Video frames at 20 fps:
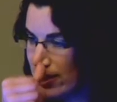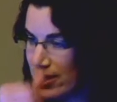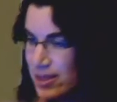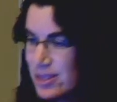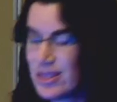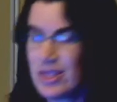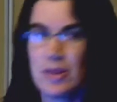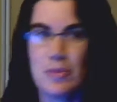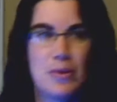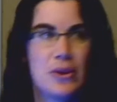
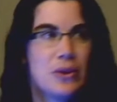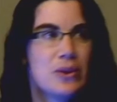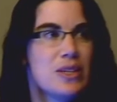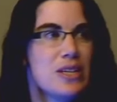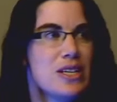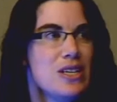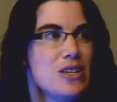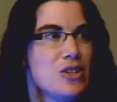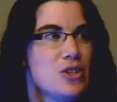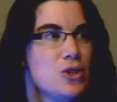is the
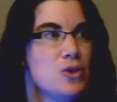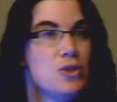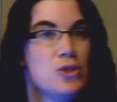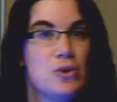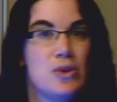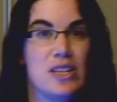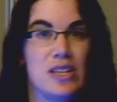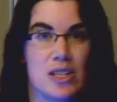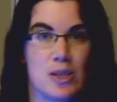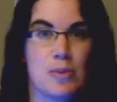ability to
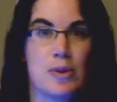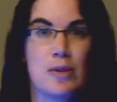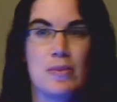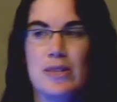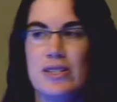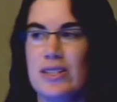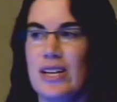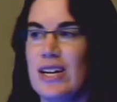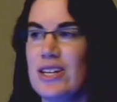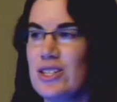do the
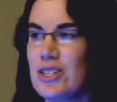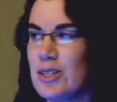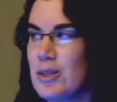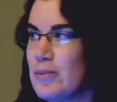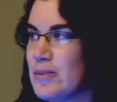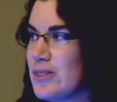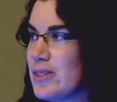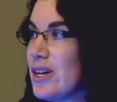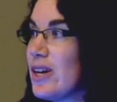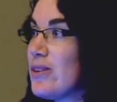
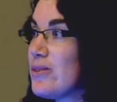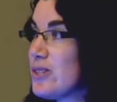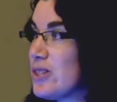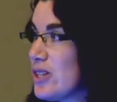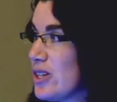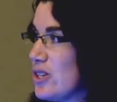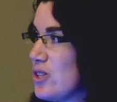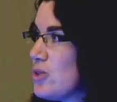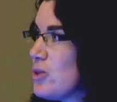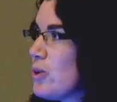experimentation themselves,
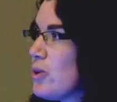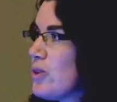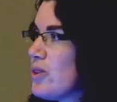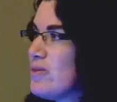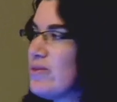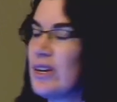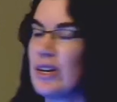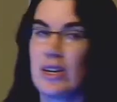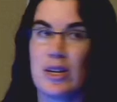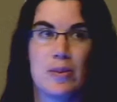to
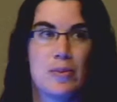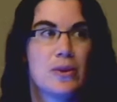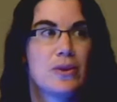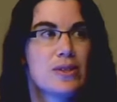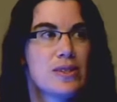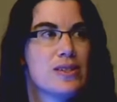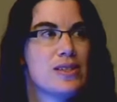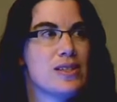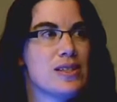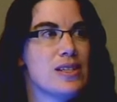control the
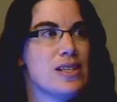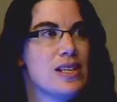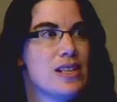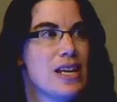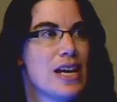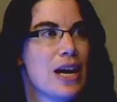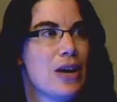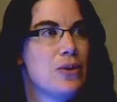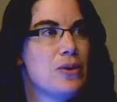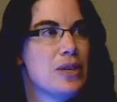variables and
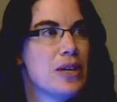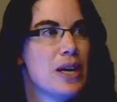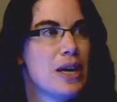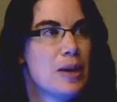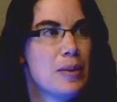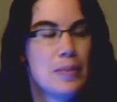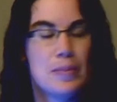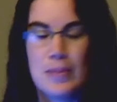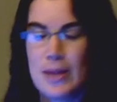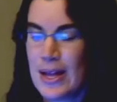see the
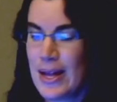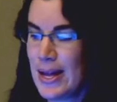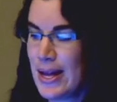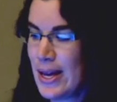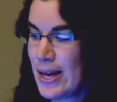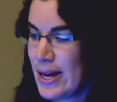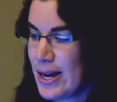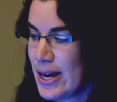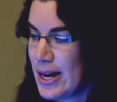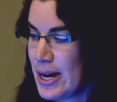outcome.
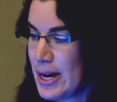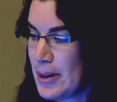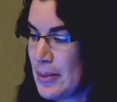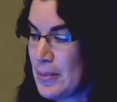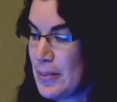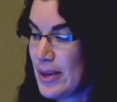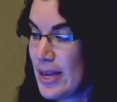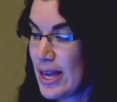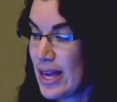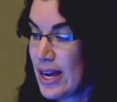
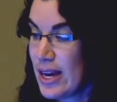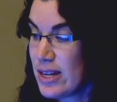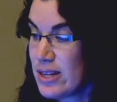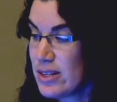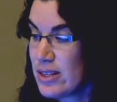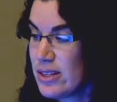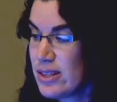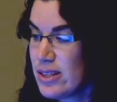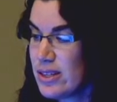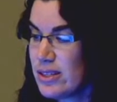
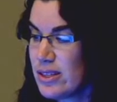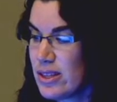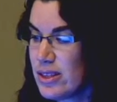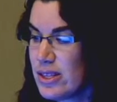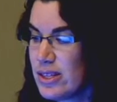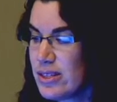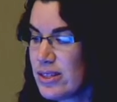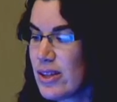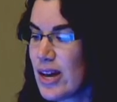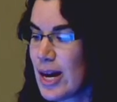And
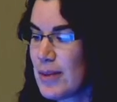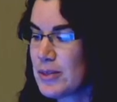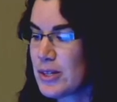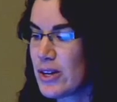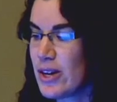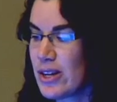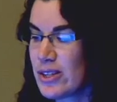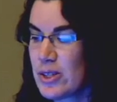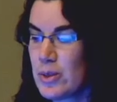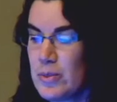these
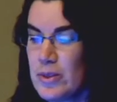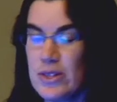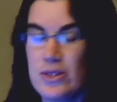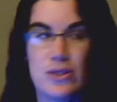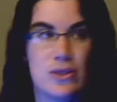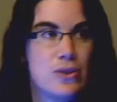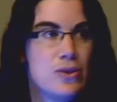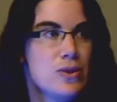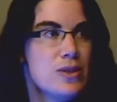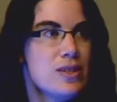labs can also be
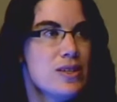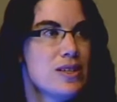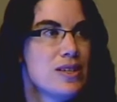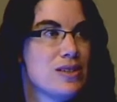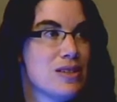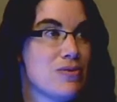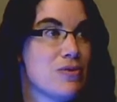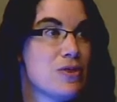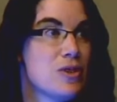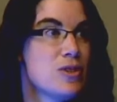
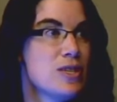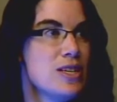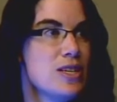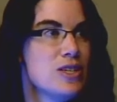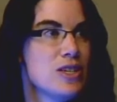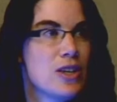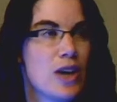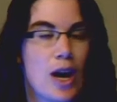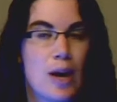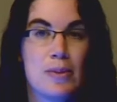used for
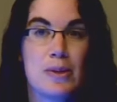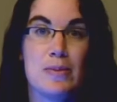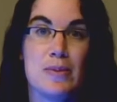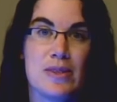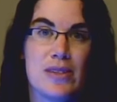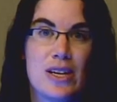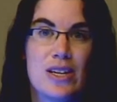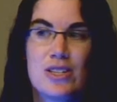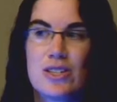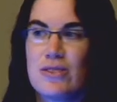teaching
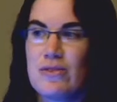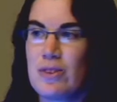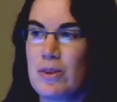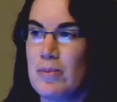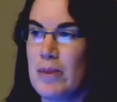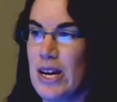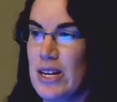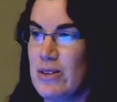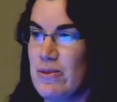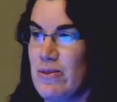optimization
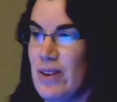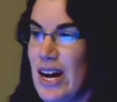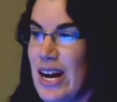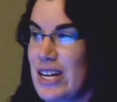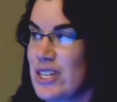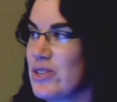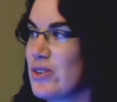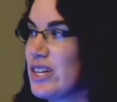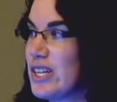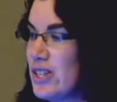for
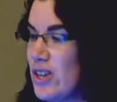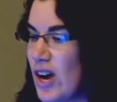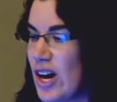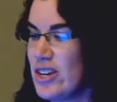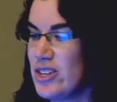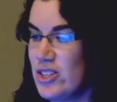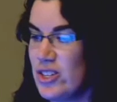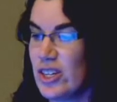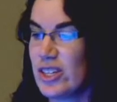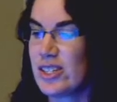manufacturing,
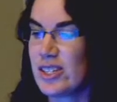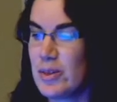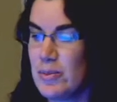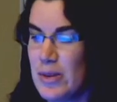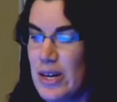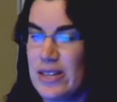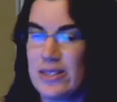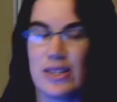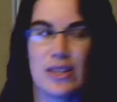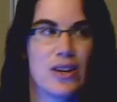not just
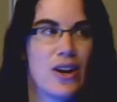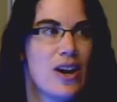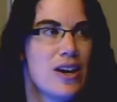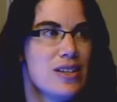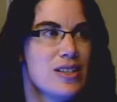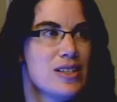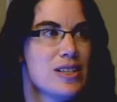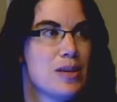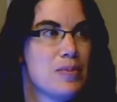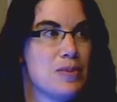a basic
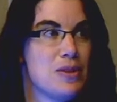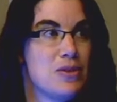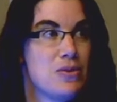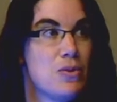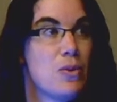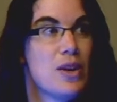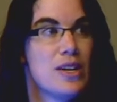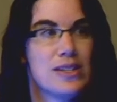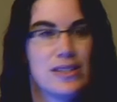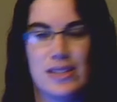concept
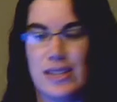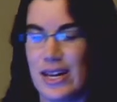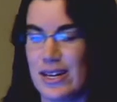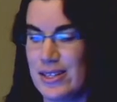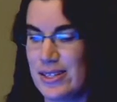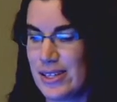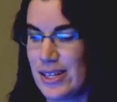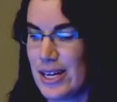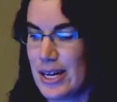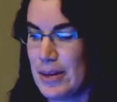of what is an
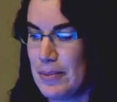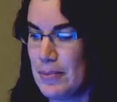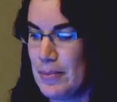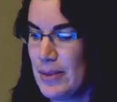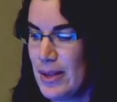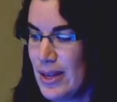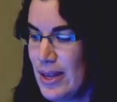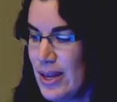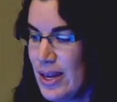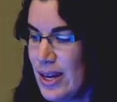
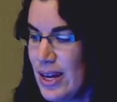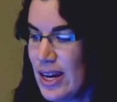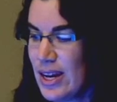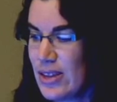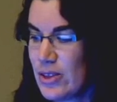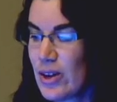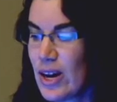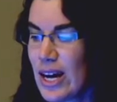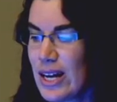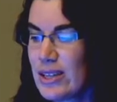enzyme.
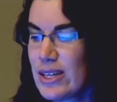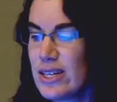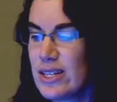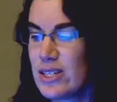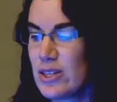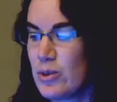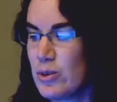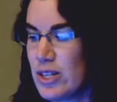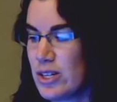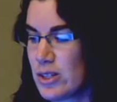And they're
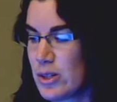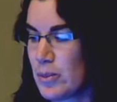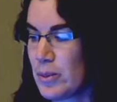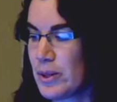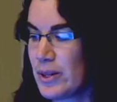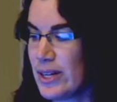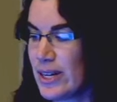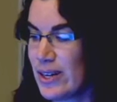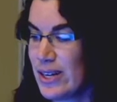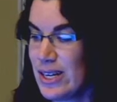highly
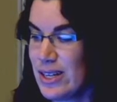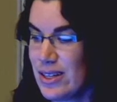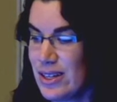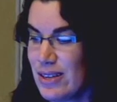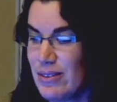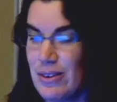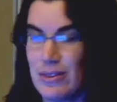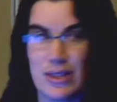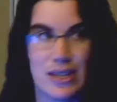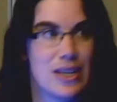interdisciplinary
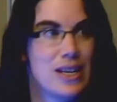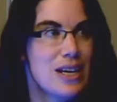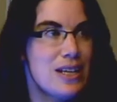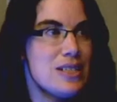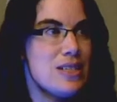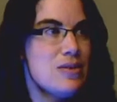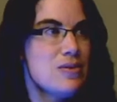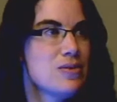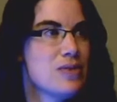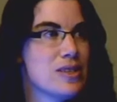in
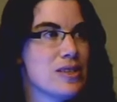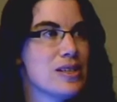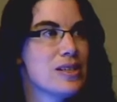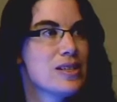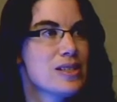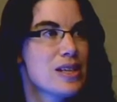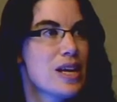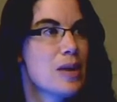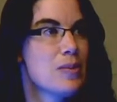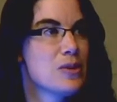connecting
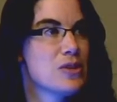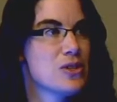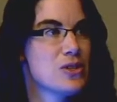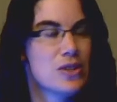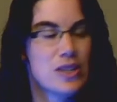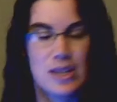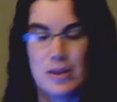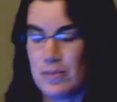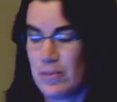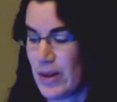physics,
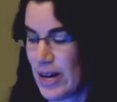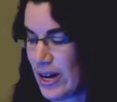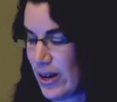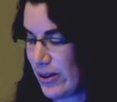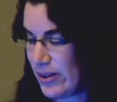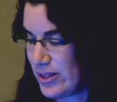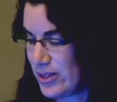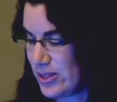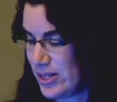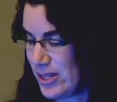chemistry,
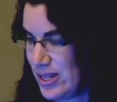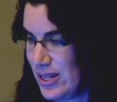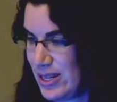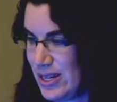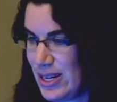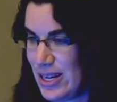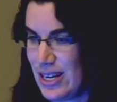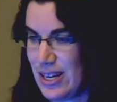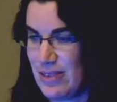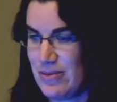
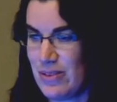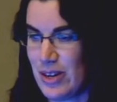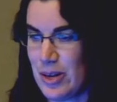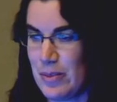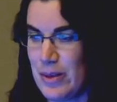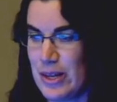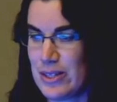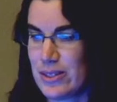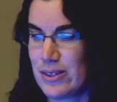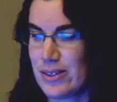biology, and
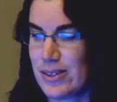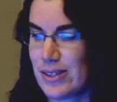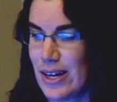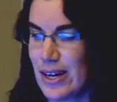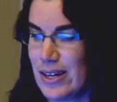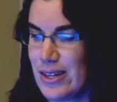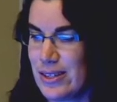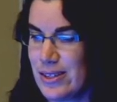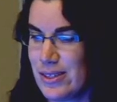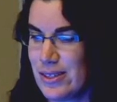environmental
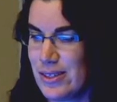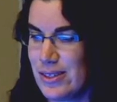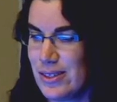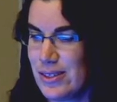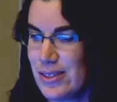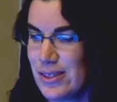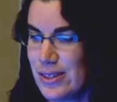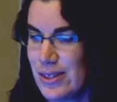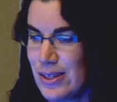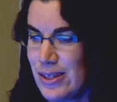
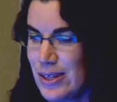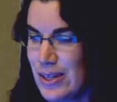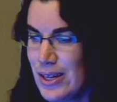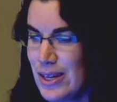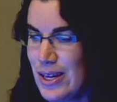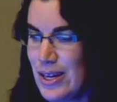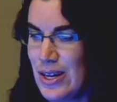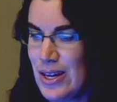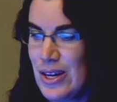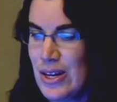sciences.
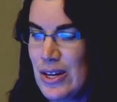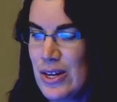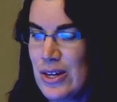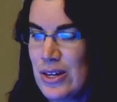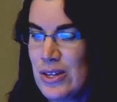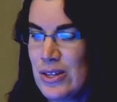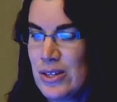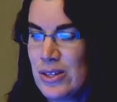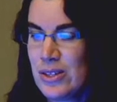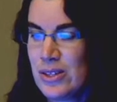
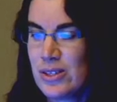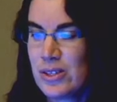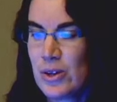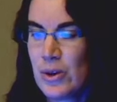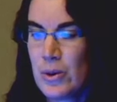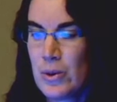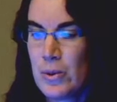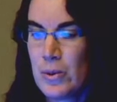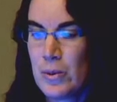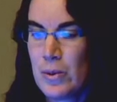
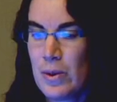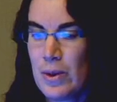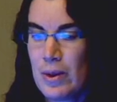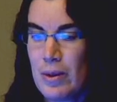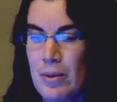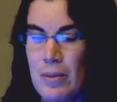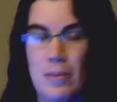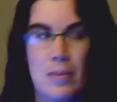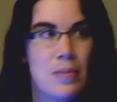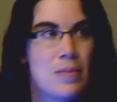So
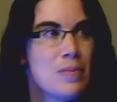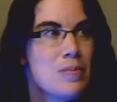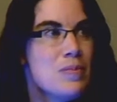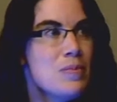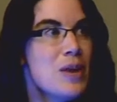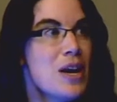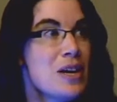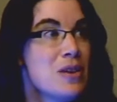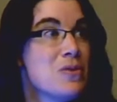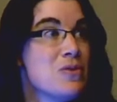
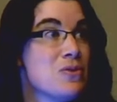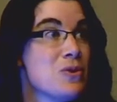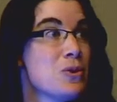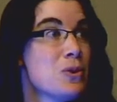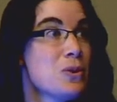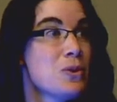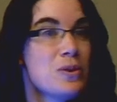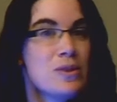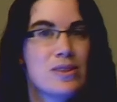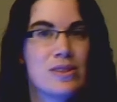
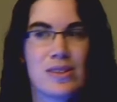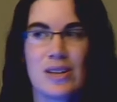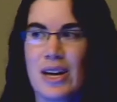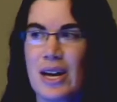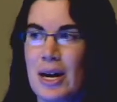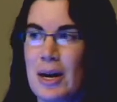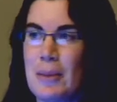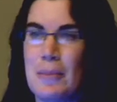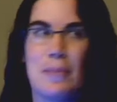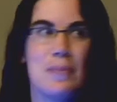biofuels
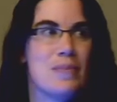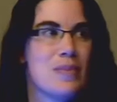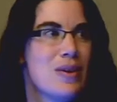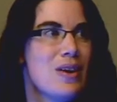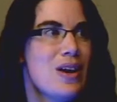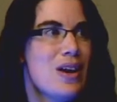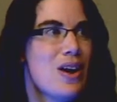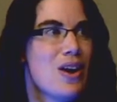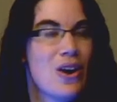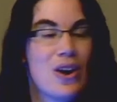
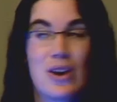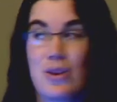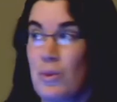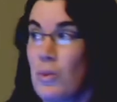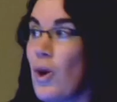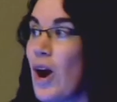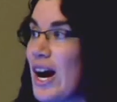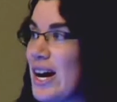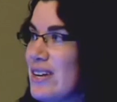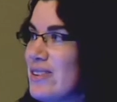are
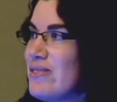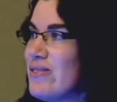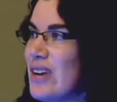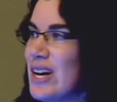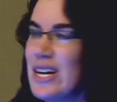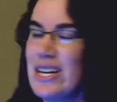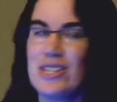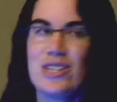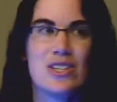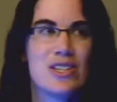a wide